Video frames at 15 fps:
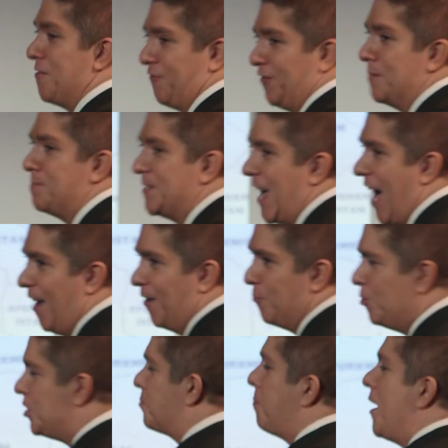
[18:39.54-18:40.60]
flips out,
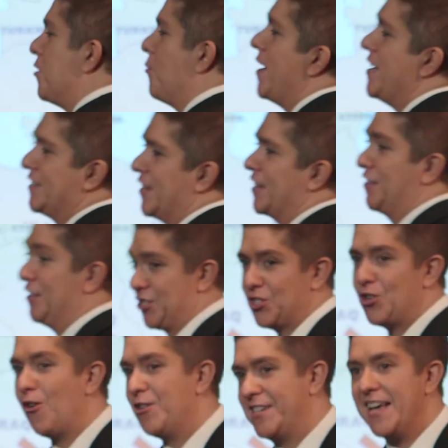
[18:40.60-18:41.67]
which, by the way, is like the
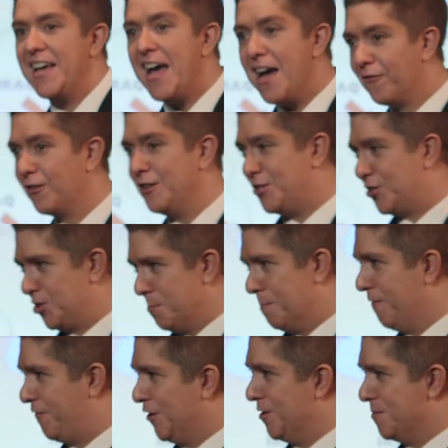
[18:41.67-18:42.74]
start to every
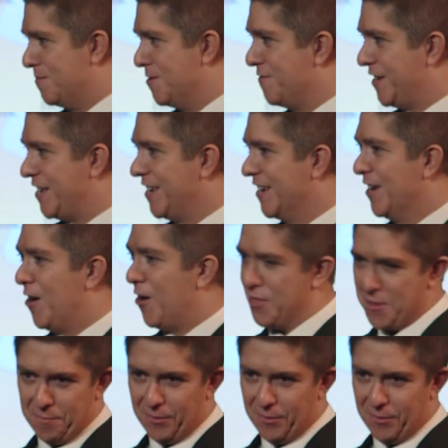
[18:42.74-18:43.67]
supervillain movie on the